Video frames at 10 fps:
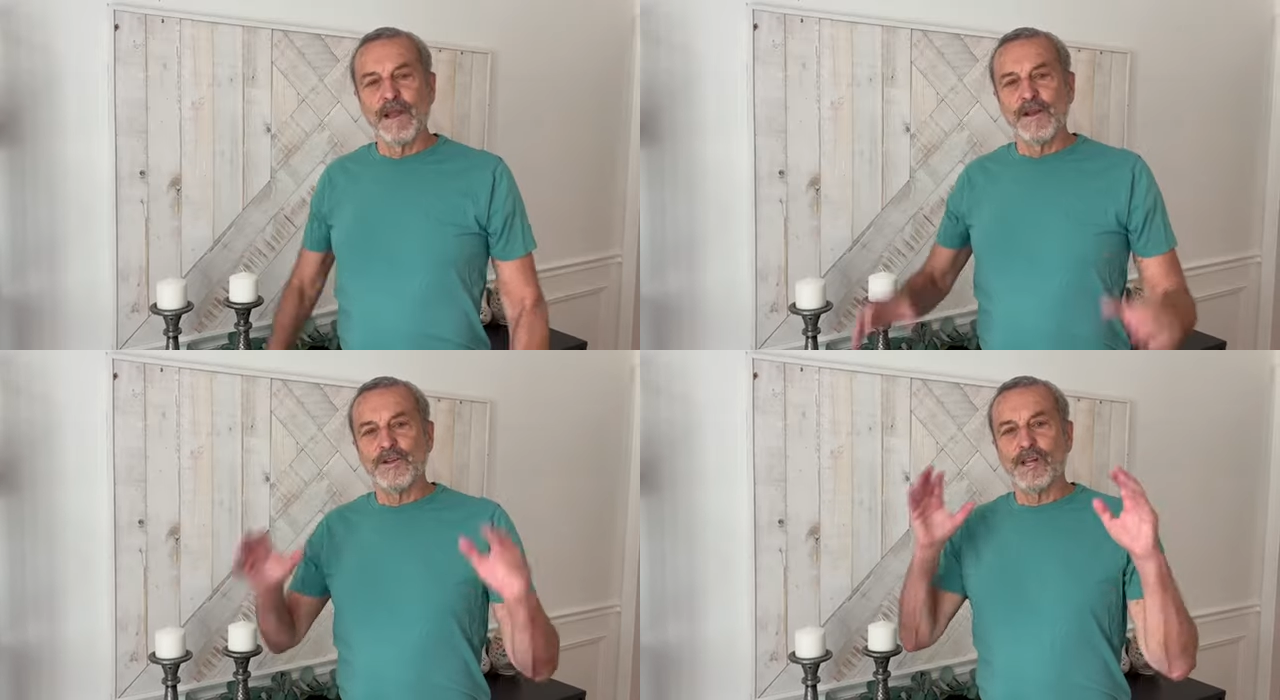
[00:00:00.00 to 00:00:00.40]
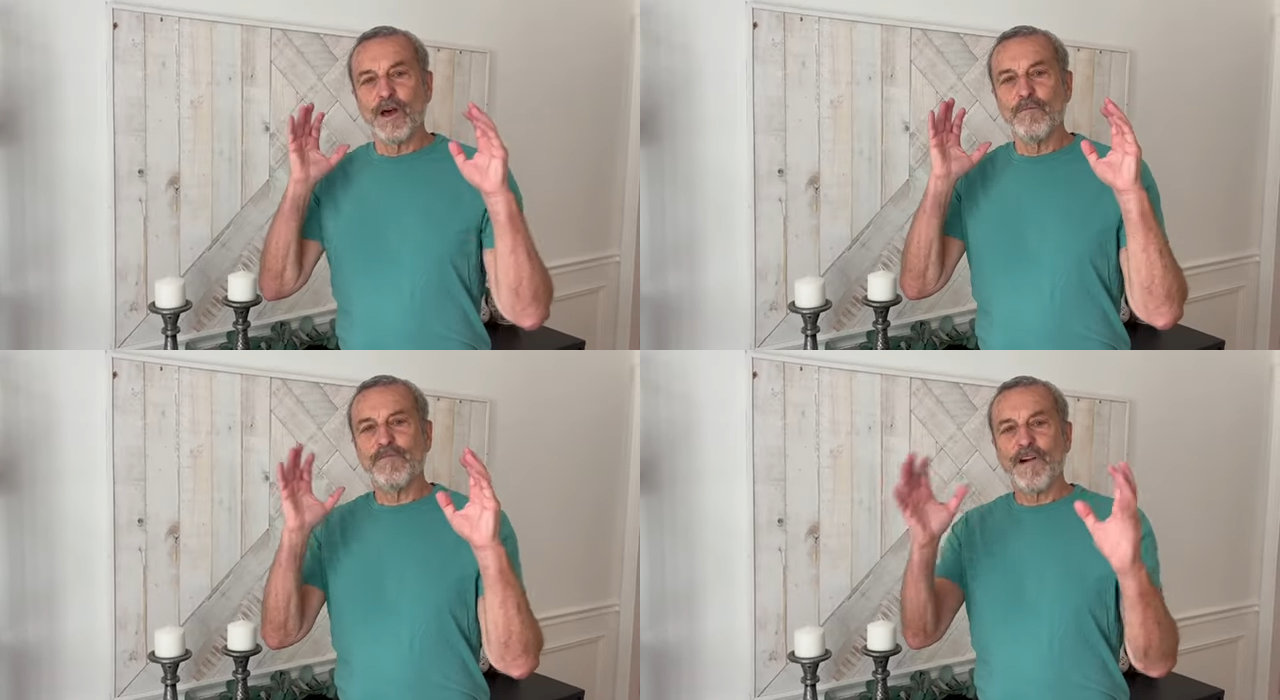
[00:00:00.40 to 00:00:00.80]

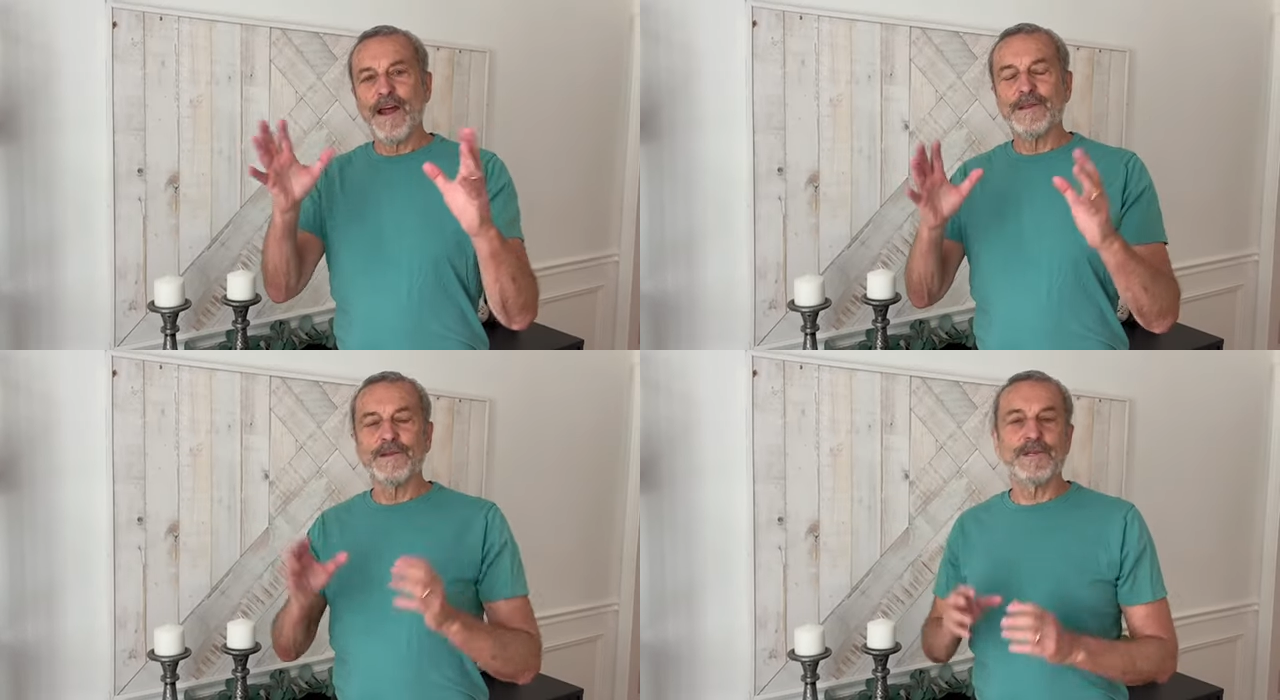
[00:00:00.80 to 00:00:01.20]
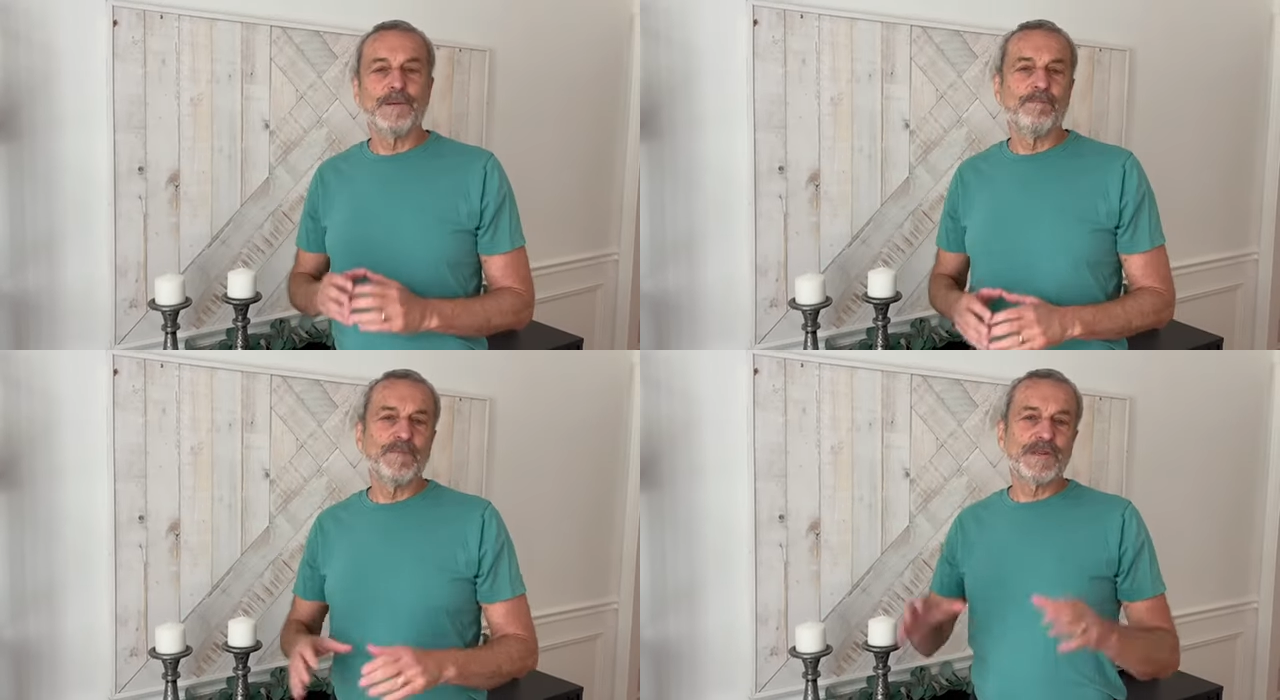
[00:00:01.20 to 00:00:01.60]
Shalom,
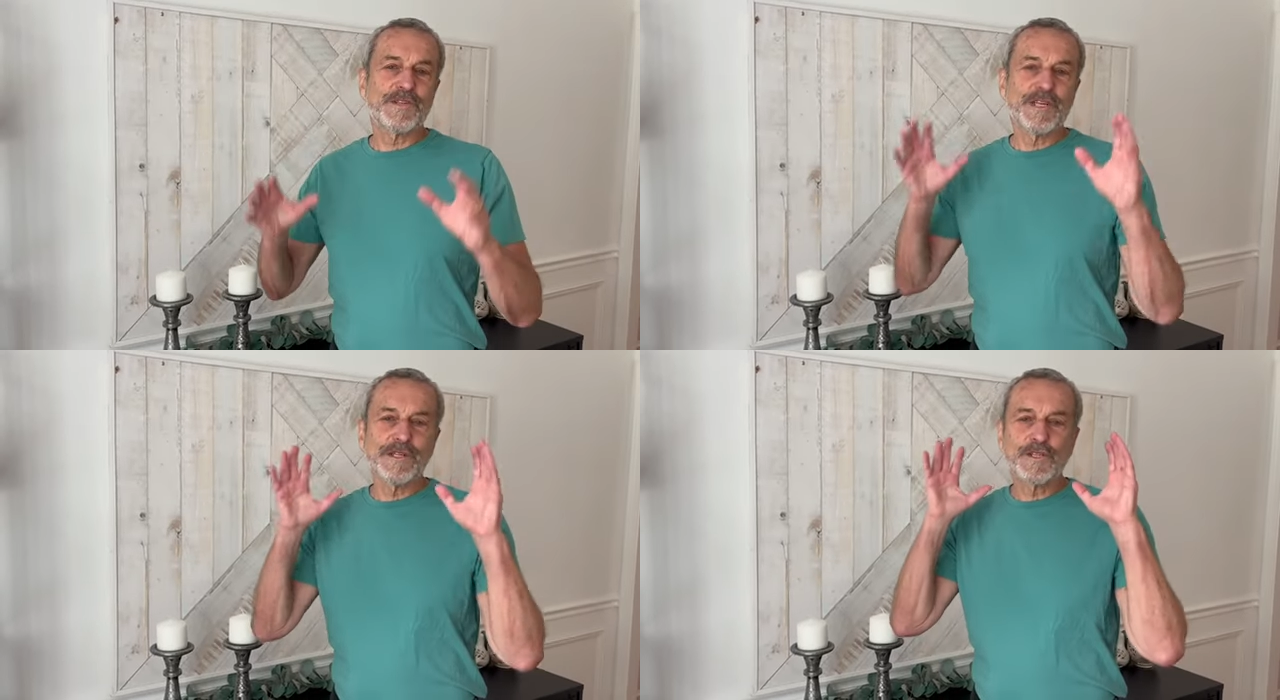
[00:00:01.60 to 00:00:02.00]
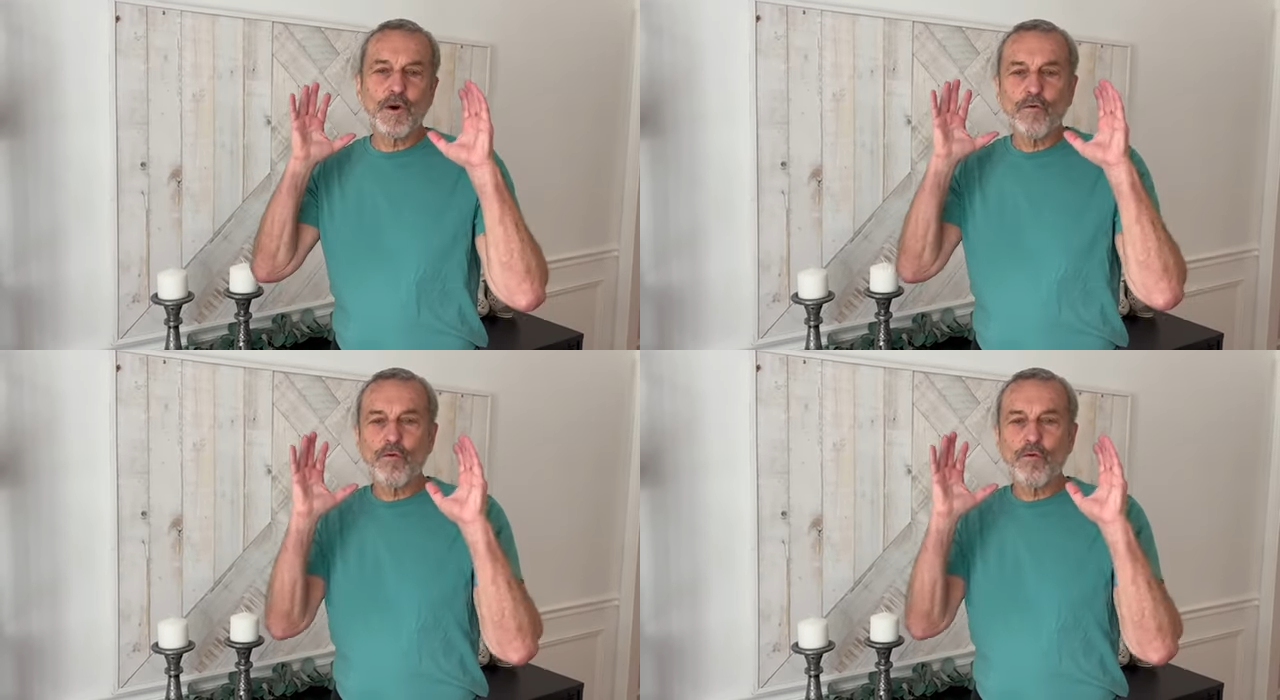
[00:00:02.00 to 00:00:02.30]
friends. Since